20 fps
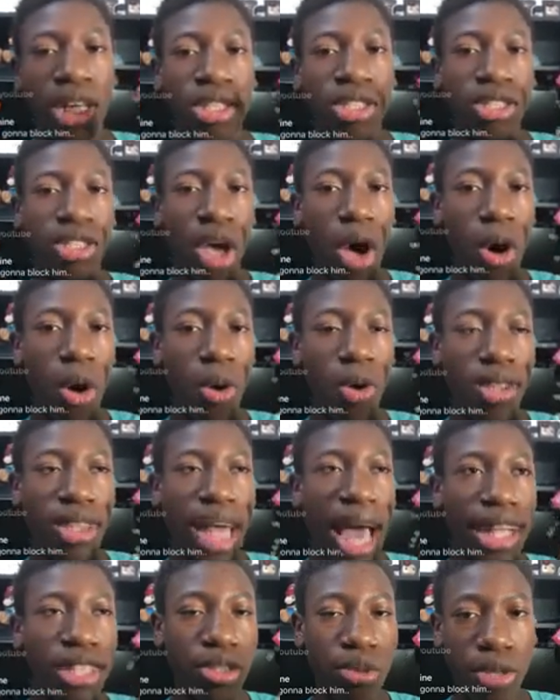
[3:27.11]
So
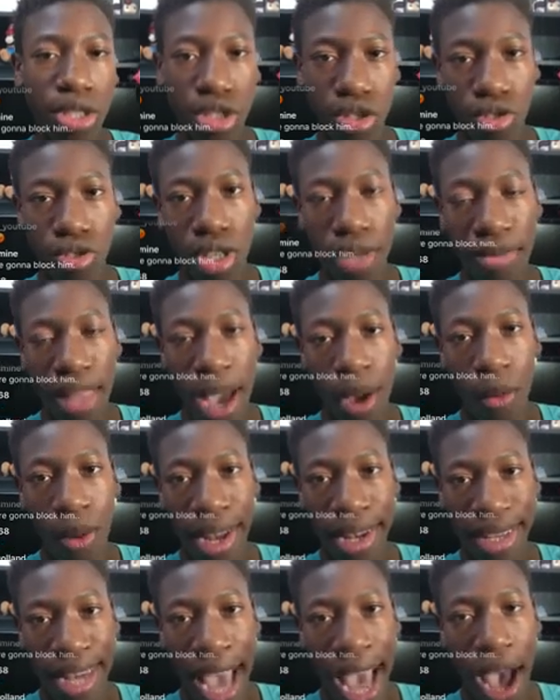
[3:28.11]
that Twitch stream that
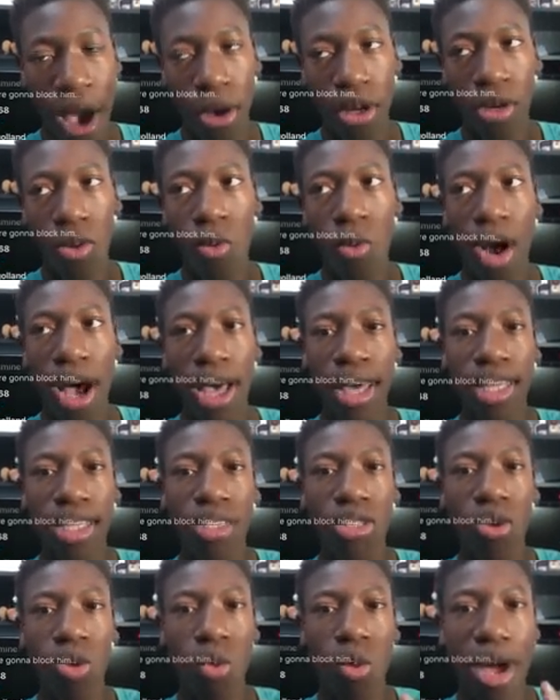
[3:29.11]
went down
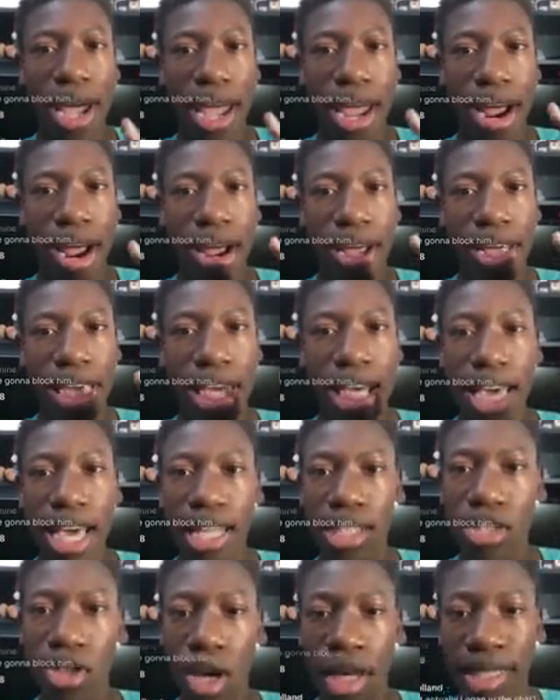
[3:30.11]
was where he
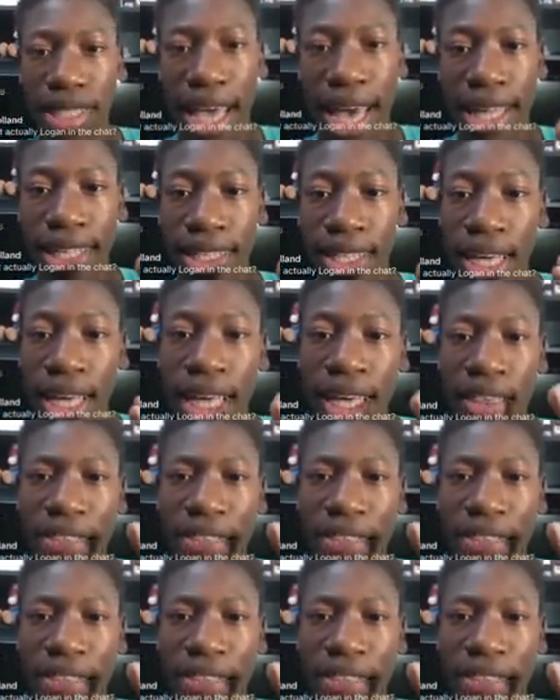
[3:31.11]
had said